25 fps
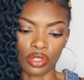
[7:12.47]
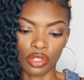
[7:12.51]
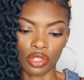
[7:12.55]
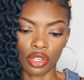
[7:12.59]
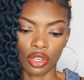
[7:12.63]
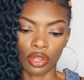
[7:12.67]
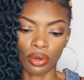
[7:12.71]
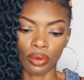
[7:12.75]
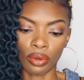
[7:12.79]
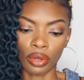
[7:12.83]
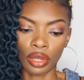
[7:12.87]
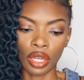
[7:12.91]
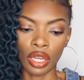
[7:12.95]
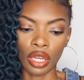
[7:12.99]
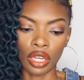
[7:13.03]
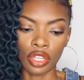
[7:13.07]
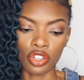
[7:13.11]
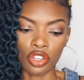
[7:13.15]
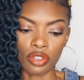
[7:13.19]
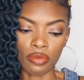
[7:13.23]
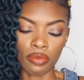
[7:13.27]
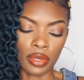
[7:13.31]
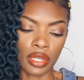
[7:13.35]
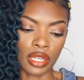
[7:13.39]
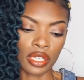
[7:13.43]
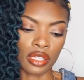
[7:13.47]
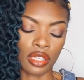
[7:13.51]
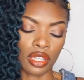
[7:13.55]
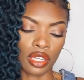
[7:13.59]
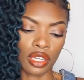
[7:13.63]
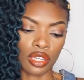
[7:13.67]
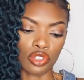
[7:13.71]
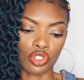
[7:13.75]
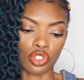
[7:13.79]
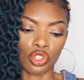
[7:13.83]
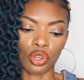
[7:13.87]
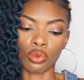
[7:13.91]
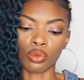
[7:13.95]
So just because
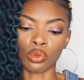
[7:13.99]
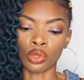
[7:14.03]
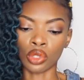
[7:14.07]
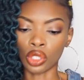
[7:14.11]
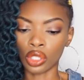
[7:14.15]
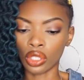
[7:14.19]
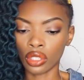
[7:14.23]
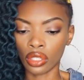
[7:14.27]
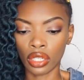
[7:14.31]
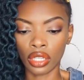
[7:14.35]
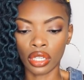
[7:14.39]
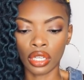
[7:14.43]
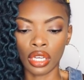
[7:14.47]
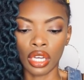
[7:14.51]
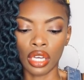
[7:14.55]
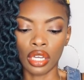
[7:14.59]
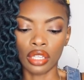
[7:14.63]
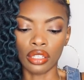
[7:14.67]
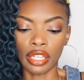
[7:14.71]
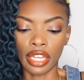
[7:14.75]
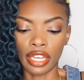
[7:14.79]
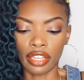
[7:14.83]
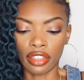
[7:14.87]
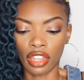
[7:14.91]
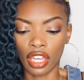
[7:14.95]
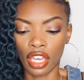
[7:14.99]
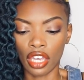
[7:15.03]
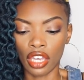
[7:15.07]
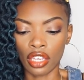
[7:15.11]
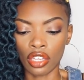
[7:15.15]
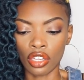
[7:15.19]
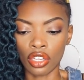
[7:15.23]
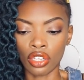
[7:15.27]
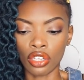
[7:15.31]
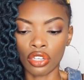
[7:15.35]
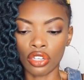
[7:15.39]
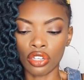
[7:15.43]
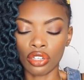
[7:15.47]
things don't look like they
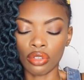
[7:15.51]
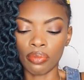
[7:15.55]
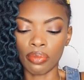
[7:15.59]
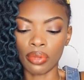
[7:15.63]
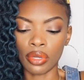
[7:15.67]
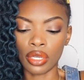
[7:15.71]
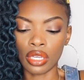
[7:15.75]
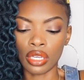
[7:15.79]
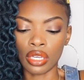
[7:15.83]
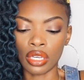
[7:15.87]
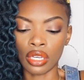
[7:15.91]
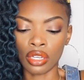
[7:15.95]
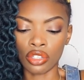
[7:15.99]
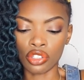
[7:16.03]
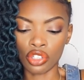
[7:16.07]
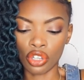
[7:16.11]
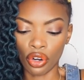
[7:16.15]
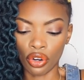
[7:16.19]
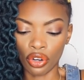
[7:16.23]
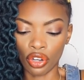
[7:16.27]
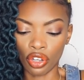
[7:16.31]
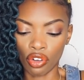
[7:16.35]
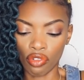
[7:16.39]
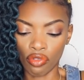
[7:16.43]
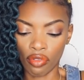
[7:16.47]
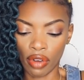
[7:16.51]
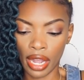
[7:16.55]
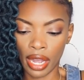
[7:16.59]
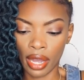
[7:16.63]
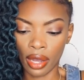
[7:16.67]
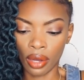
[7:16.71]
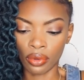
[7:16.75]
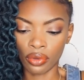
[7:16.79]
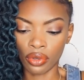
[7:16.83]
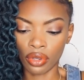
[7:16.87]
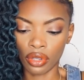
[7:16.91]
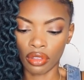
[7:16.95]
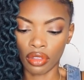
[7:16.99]
could be turning
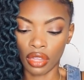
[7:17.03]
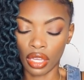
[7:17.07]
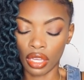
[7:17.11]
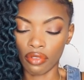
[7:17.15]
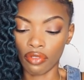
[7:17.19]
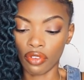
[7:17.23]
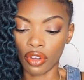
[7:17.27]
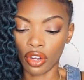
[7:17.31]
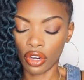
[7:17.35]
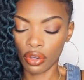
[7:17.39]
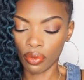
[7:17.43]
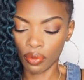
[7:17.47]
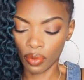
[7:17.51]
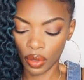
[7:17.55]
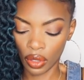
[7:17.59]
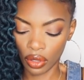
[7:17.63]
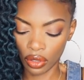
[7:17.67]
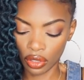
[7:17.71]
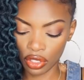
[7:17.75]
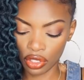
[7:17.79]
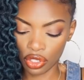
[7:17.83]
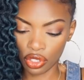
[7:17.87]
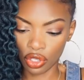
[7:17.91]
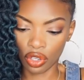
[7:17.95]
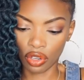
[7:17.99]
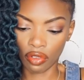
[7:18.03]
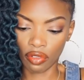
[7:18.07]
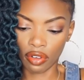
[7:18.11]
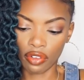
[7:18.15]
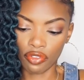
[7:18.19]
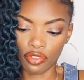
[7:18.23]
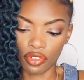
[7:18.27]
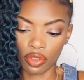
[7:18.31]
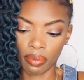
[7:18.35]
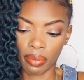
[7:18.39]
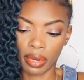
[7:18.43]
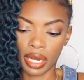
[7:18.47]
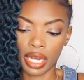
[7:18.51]
around, they very well could turn
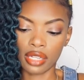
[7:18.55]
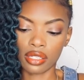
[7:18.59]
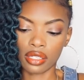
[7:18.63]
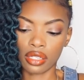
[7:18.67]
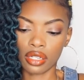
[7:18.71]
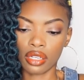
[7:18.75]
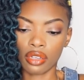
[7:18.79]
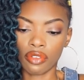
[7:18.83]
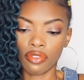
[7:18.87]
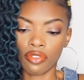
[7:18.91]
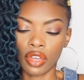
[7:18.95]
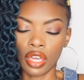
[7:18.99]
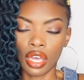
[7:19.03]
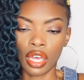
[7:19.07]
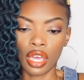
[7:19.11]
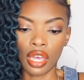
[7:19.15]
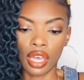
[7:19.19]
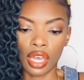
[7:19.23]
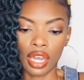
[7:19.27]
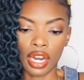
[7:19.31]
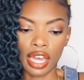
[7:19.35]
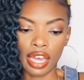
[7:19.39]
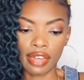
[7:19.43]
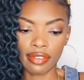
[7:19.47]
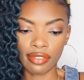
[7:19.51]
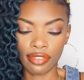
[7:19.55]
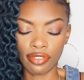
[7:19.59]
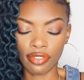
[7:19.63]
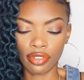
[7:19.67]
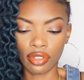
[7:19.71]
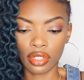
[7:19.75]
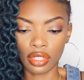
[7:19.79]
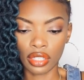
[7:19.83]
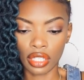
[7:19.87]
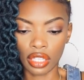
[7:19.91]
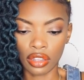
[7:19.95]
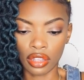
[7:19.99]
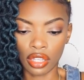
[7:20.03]
around for the positive, and I have a
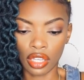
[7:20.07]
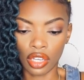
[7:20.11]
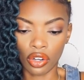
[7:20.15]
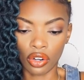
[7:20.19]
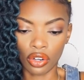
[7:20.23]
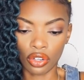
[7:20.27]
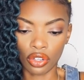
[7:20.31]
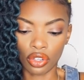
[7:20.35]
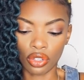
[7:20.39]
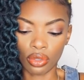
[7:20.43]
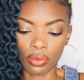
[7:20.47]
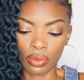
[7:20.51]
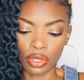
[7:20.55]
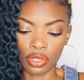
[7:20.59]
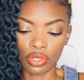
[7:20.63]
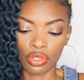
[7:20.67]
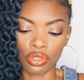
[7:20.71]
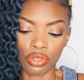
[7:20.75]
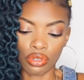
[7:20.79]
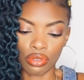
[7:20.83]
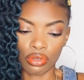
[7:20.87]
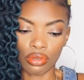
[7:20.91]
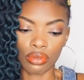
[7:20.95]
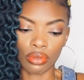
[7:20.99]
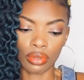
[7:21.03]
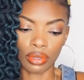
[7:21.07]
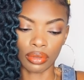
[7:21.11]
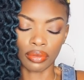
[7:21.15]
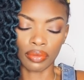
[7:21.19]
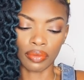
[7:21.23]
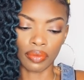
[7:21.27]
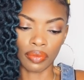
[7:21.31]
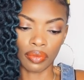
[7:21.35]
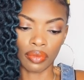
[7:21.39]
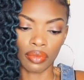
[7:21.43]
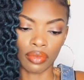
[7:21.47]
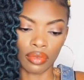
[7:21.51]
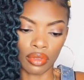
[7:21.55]
feeling that they are going to,
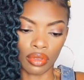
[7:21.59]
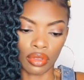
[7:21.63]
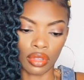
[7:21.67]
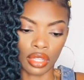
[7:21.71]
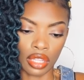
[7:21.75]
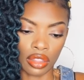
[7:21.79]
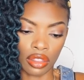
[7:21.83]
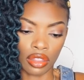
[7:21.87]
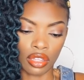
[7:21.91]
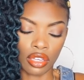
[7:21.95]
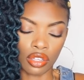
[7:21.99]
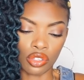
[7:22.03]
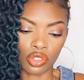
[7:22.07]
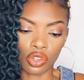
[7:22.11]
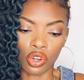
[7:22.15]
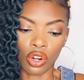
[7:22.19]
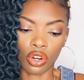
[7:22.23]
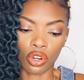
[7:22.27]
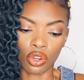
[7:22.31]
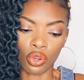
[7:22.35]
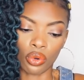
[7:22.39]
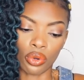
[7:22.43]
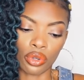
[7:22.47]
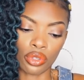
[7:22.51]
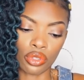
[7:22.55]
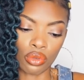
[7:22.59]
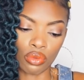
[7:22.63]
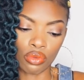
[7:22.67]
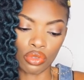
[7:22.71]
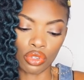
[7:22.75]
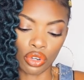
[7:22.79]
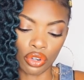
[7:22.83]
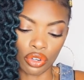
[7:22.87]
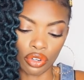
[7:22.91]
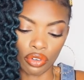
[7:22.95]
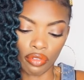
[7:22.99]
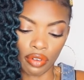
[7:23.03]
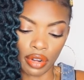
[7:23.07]
that things are going to
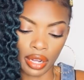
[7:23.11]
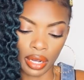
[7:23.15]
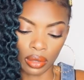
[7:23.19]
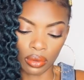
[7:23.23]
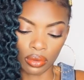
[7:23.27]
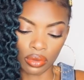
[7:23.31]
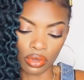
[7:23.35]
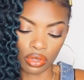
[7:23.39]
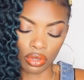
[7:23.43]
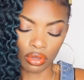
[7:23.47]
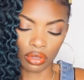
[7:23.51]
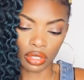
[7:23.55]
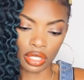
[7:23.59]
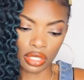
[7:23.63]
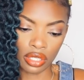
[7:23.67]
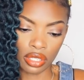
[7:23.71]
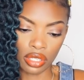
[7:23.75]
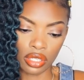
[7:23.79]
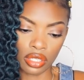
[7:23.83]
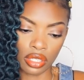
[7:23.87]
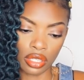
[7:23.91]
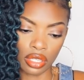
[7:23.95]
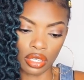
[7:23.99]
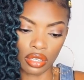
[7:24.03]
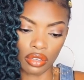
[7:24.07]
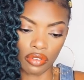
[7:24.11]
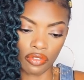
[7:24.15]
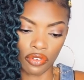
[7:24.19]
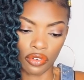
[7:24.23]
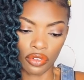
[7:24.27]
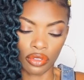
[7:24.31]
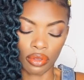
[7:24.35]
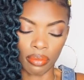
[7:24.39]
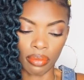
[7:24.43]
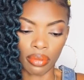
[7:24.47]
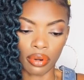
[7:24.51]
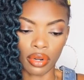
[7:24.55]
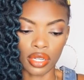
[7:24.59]
turn around. So let's see
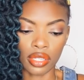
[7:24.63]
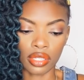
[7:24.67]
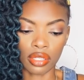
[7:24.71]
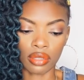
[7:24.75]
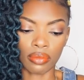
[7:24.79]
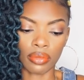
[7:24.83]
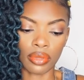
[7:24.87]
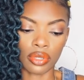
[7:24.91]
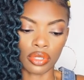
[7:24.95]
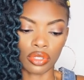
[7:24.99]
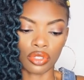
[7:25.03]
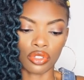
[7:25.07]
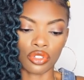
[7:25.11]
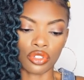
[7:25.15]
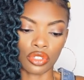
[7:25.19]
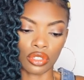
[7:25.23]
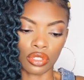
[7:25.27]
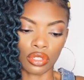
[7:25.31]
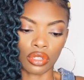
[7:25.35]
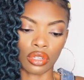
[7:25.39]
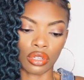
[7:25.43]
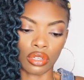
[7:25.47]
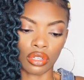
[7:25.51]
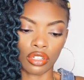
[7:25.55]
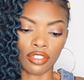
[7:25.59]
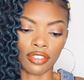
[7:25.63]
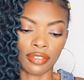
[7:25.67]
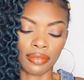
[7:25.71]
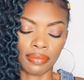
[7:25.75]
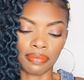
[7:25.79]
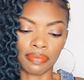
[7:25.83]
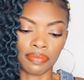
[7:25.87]
for the present position here.